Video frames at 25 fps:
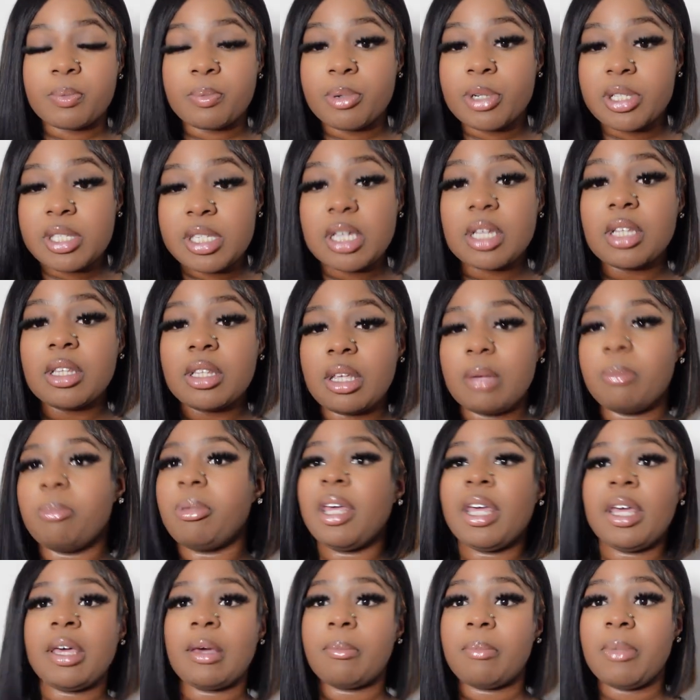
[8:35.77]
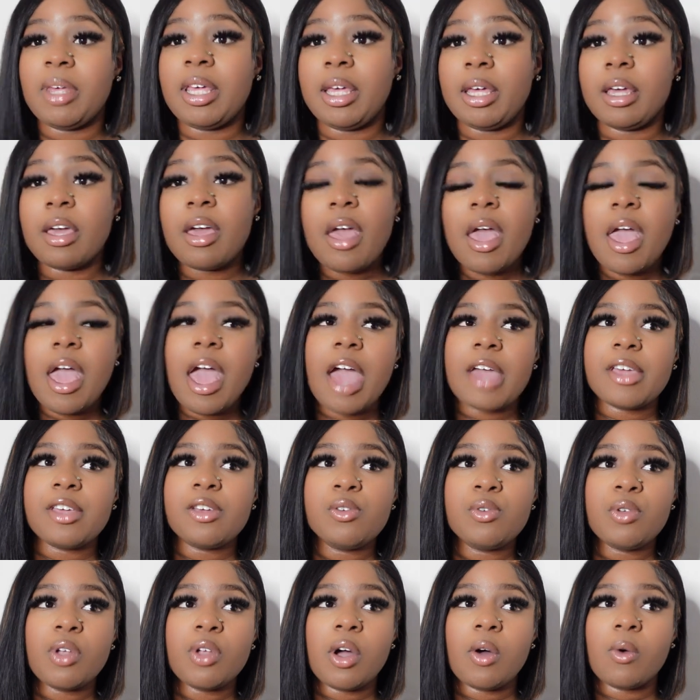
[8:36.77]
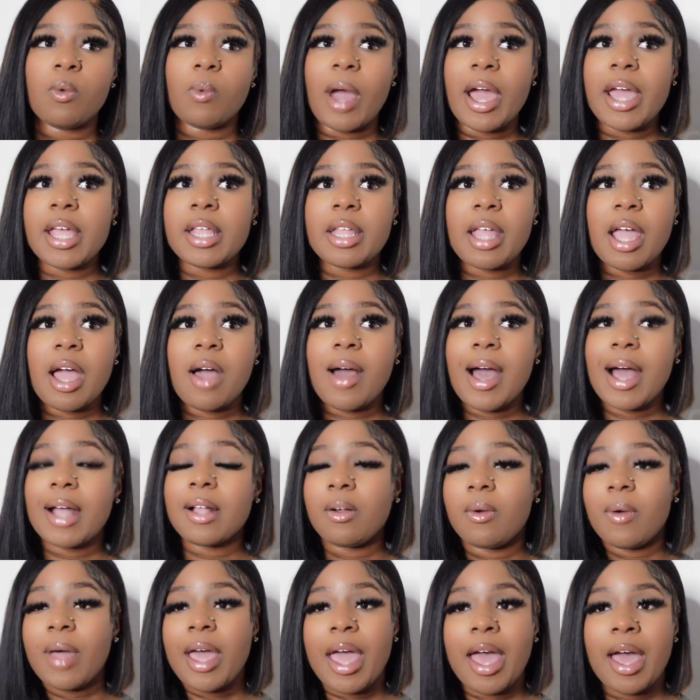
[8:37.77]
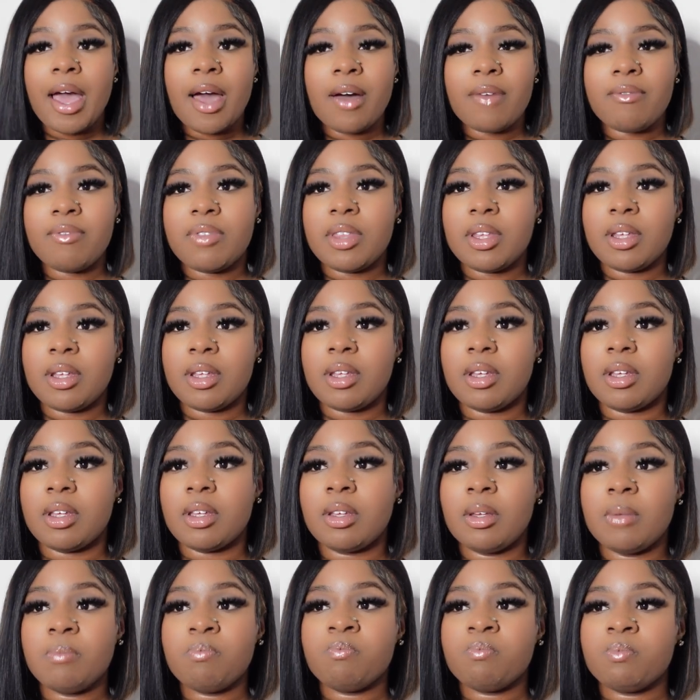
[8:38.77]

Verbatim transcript: particularly being me you know right now I don't have the